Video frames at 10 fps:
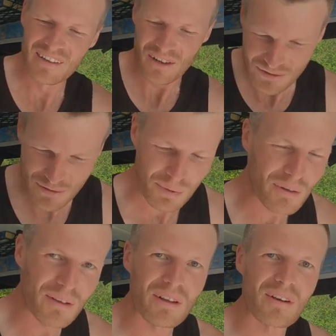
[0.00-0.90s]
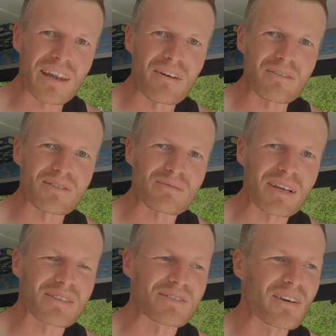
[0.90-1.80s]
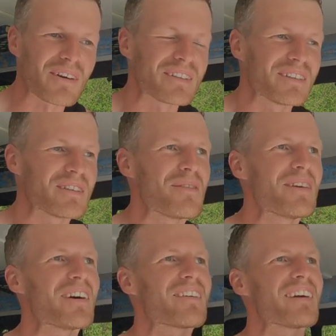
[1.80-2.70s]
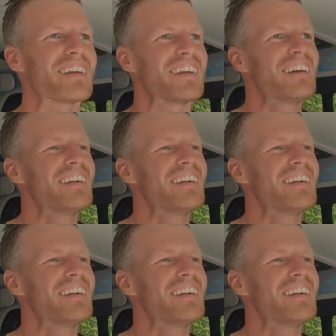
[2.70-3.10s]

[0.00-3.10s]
or just pull a load out and just make sure you're going to be alright.